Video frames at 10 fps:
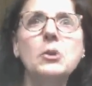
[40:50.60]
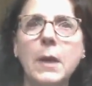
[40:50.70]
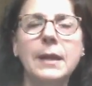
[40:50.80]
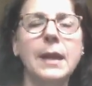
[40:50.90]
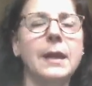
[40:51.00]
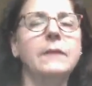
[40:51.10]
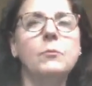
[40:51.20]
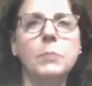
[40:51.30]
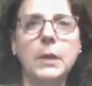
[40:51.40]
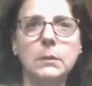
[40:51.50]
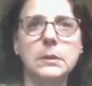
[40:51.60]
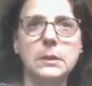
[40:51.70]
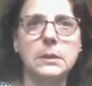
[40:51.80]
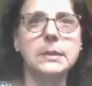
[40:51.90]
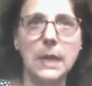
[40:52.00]
you might not even be able to
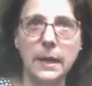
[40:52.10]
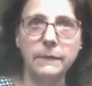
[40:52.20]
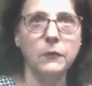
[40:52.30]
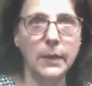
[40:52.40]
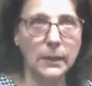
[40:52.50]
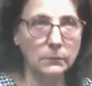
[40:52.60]
decipher it.